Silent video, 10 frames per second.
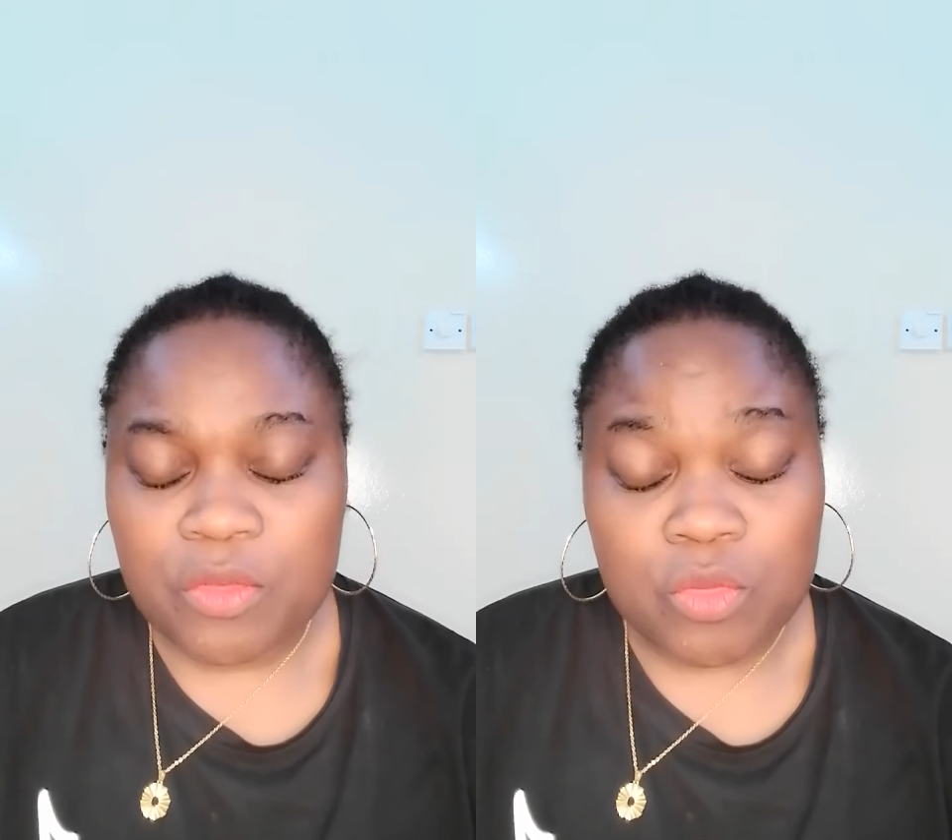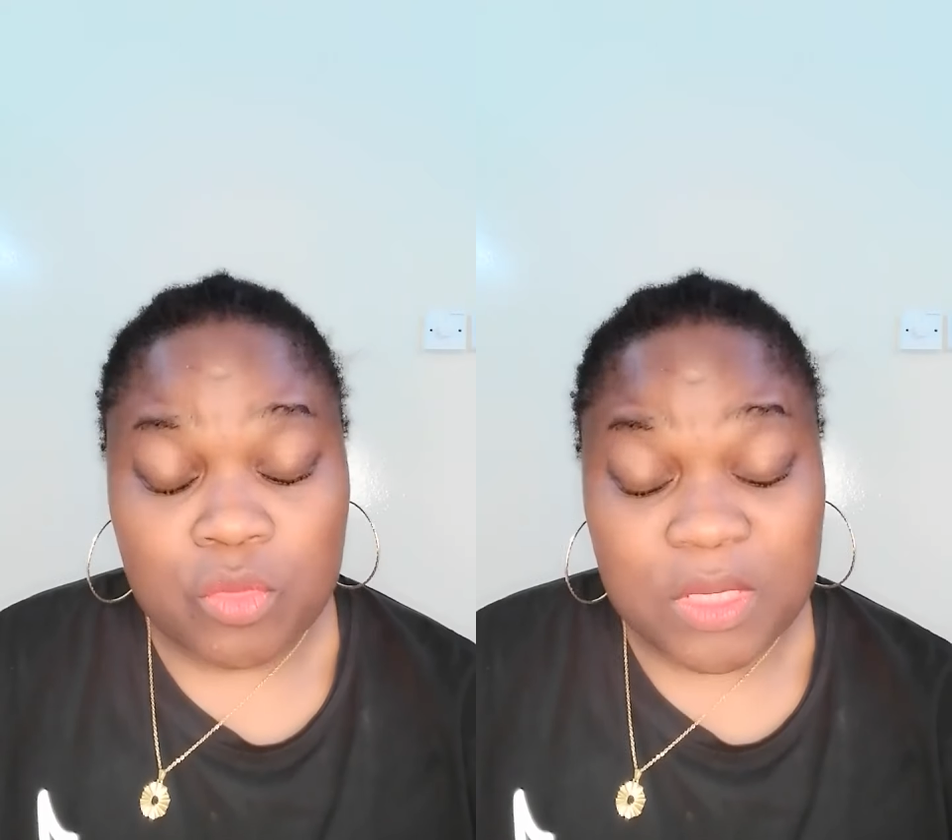
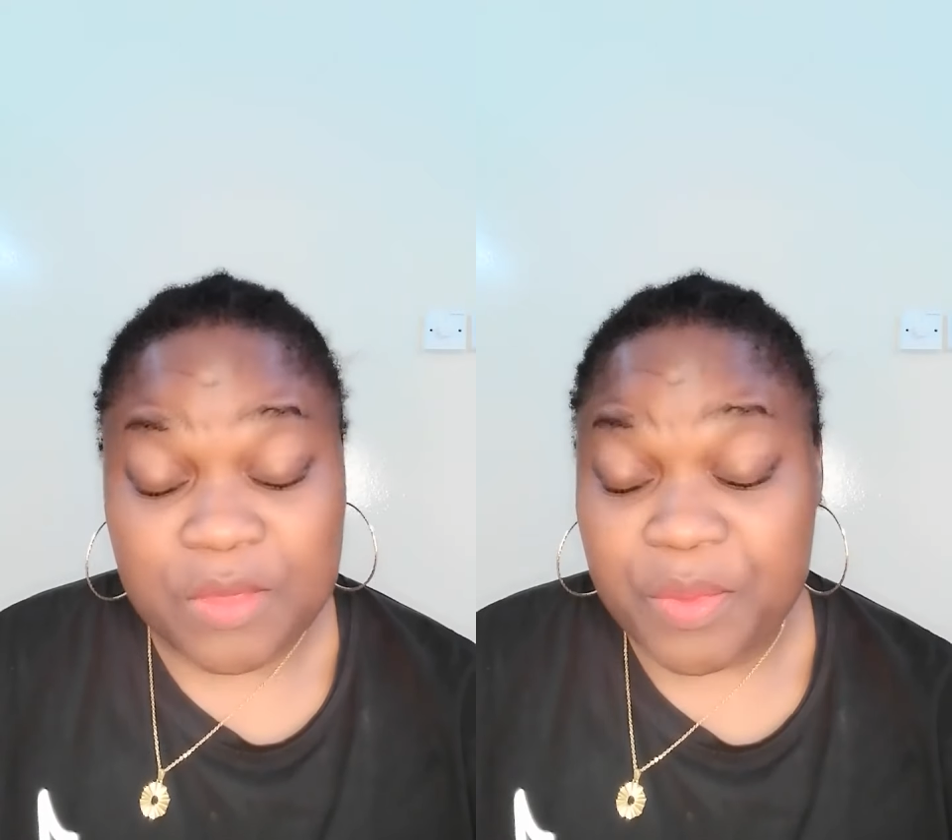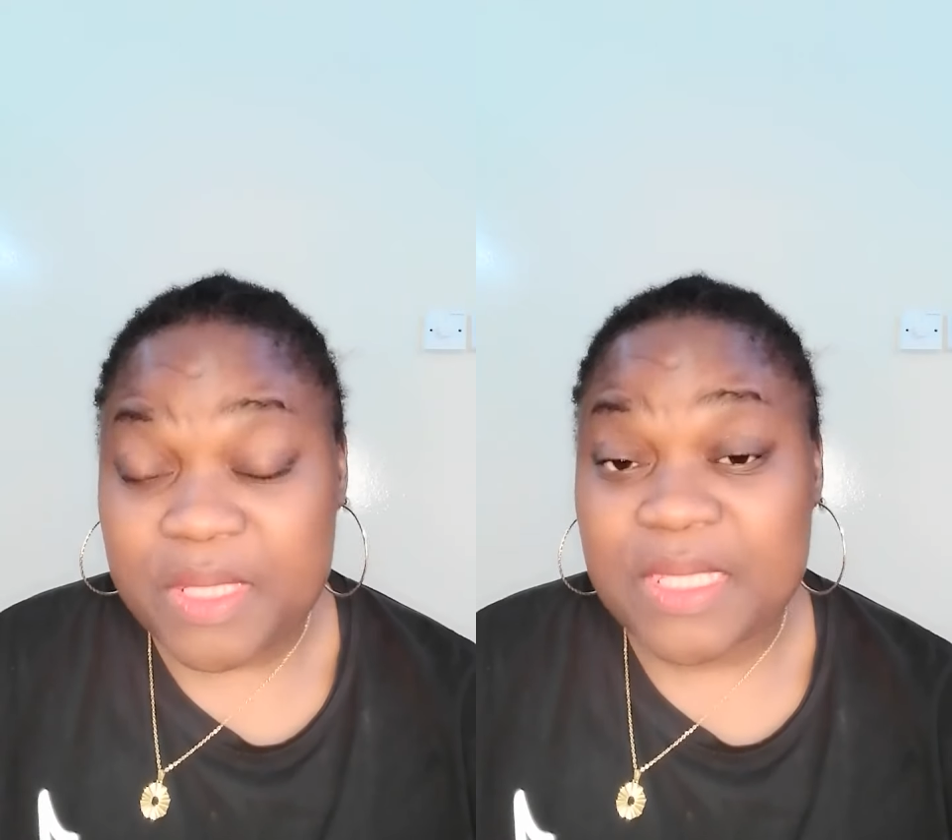to this
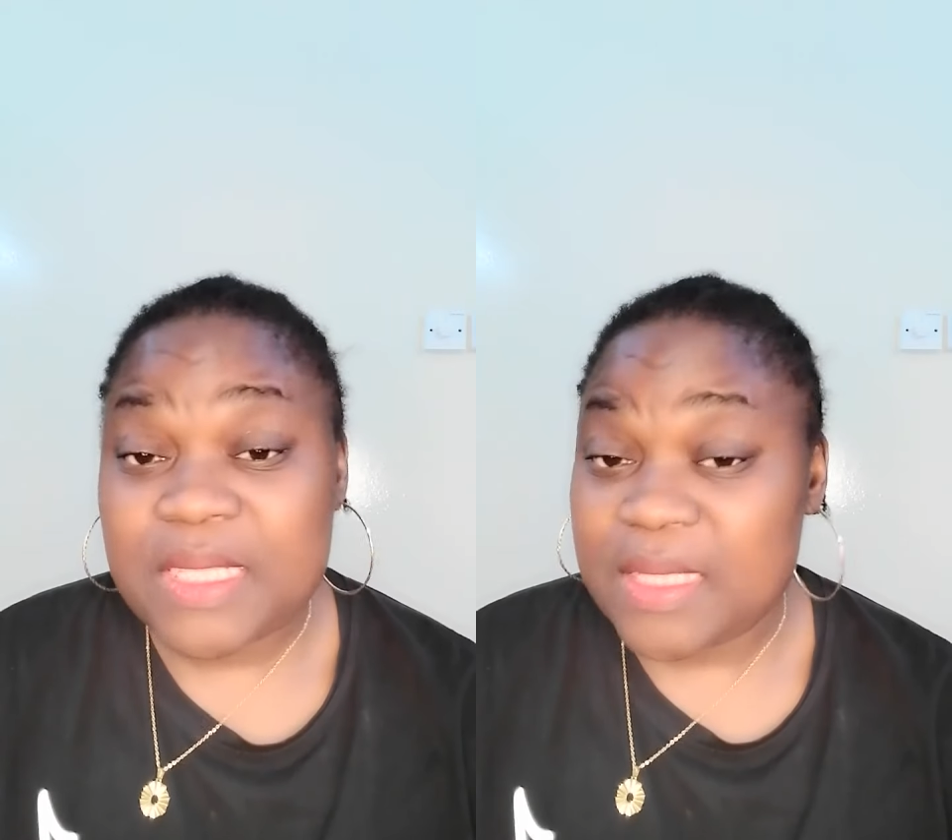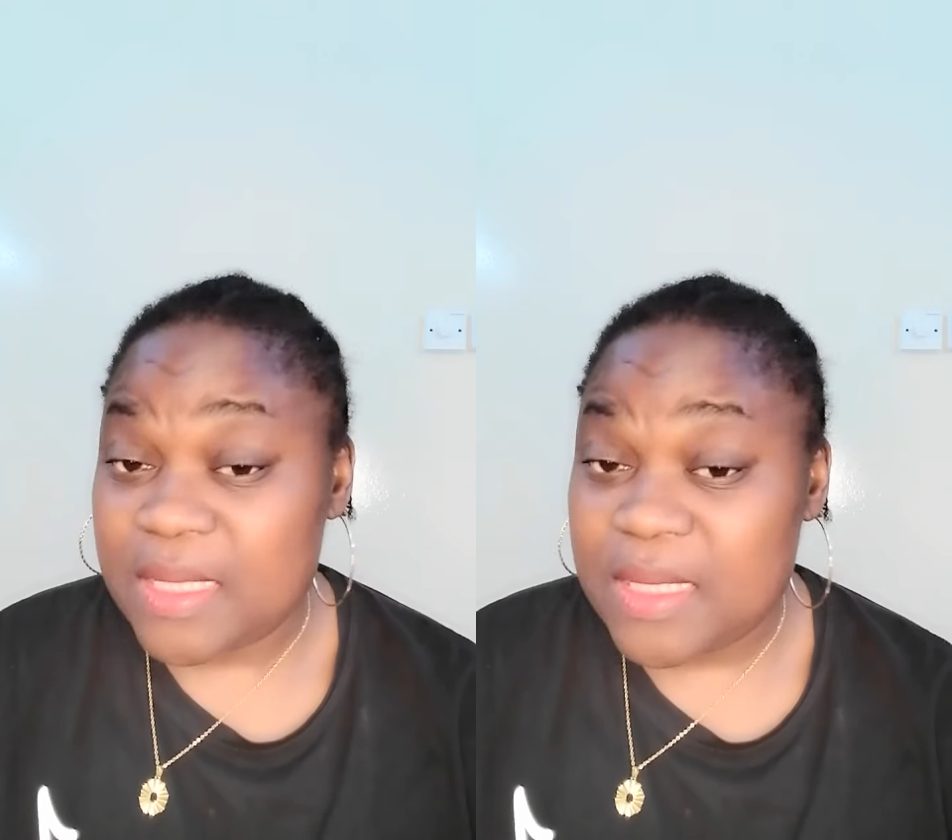person
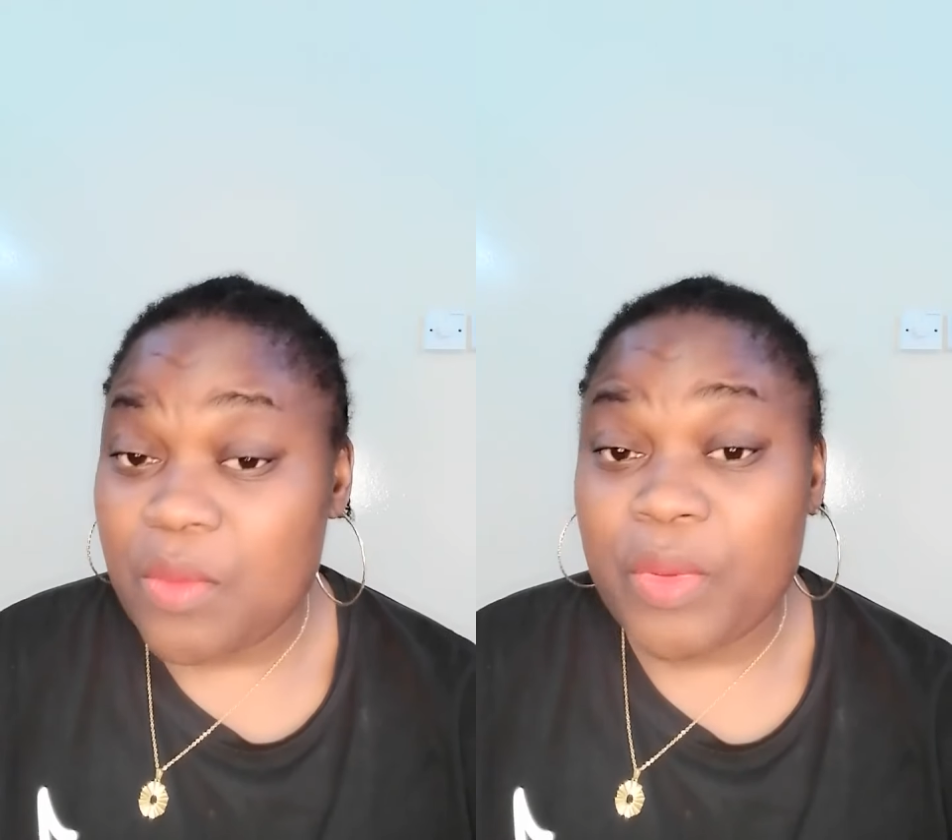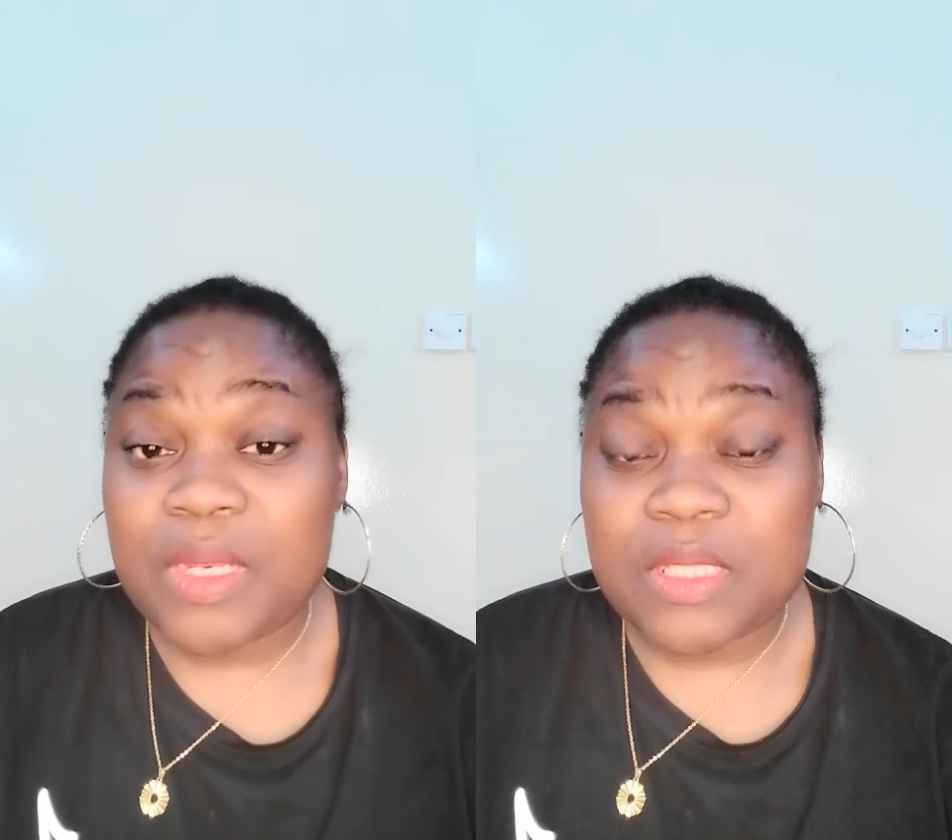is the same
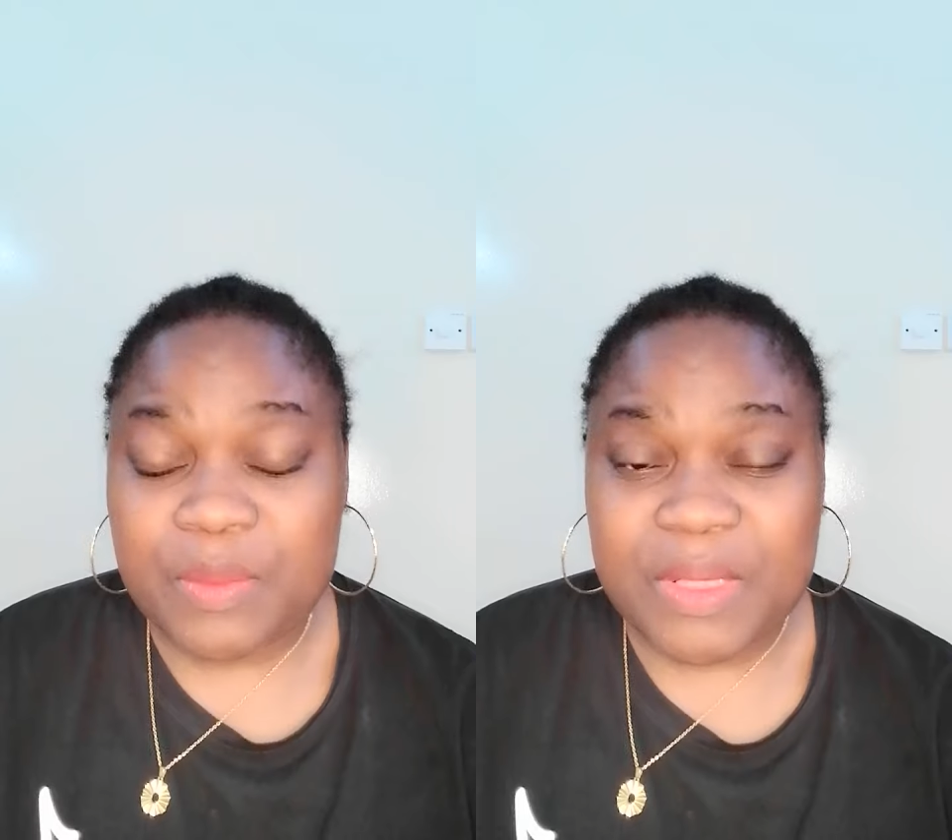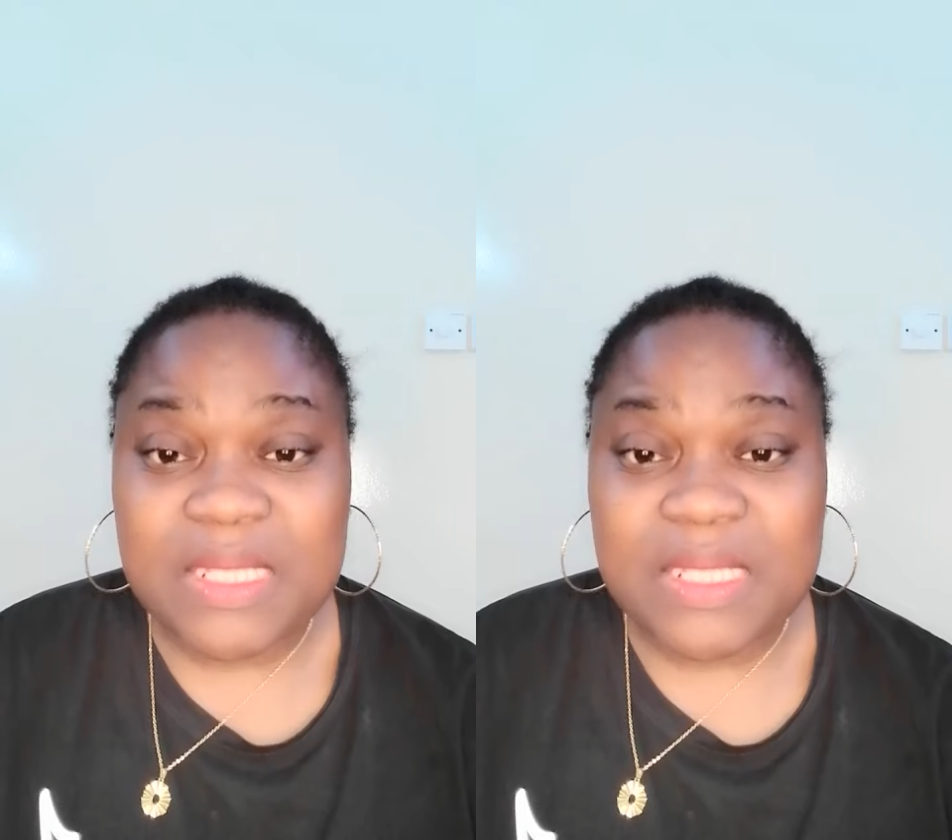way this person